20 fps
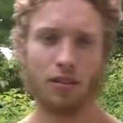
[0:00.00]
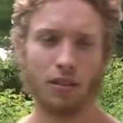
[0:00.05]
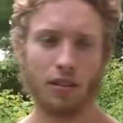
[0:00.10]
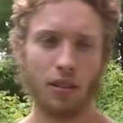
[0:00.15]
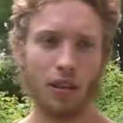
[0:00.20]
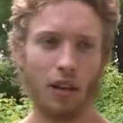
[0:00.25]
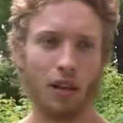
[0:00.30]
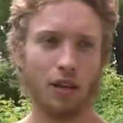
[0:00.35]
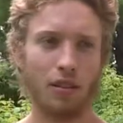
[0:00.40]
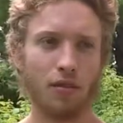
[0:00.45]

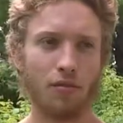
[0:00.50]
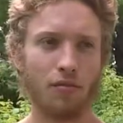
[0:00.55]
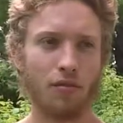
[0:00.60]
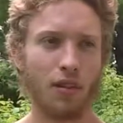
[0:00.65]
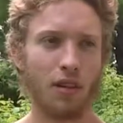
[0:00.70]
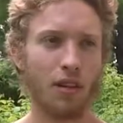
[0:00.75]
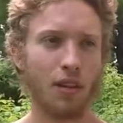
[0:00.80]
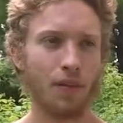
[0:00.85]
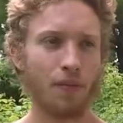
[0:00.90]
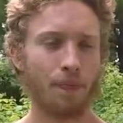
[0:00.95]
kind of,
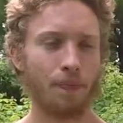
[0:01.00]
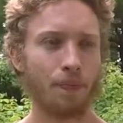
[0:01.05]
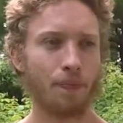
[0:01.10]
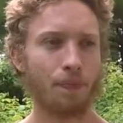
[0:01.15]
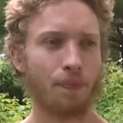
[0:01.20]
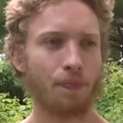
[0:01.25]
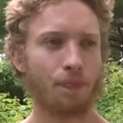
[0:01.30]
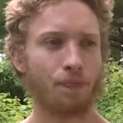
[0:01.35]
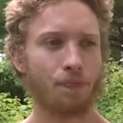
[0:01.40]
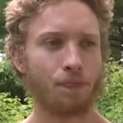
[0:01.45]
that
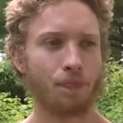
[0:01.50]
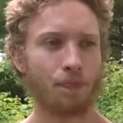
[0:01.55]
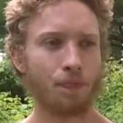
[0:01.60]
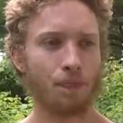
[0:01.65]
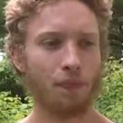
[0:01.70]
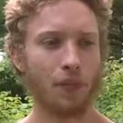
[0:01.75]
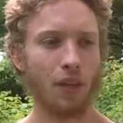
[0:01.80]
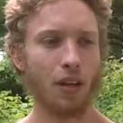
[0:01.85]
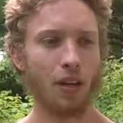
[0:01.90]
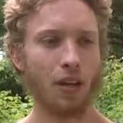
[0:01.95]

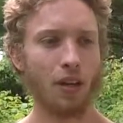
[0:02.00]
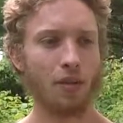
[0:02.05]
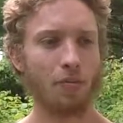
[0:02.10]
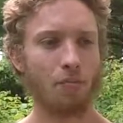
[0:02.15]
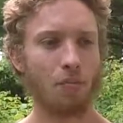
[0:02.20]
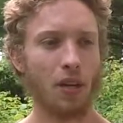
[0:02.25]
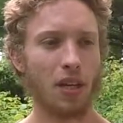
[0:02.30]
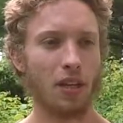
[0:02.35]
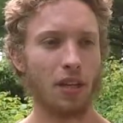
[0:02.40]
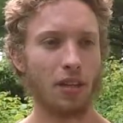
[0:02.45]

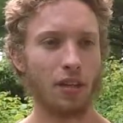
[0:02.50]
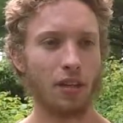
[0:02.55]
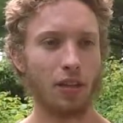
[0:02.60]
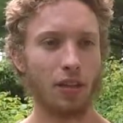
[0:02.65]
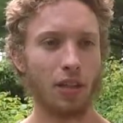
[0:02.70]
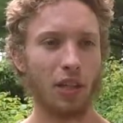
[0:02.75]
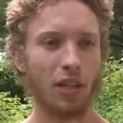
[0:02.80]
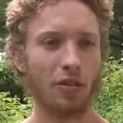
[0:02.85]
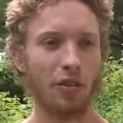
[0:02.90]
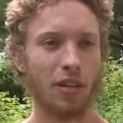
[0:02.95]
made it
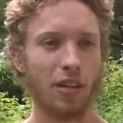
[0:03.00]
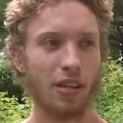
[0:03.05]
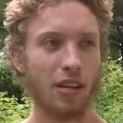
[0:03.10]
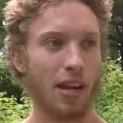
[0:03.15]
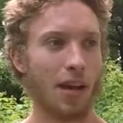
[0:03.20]
clear that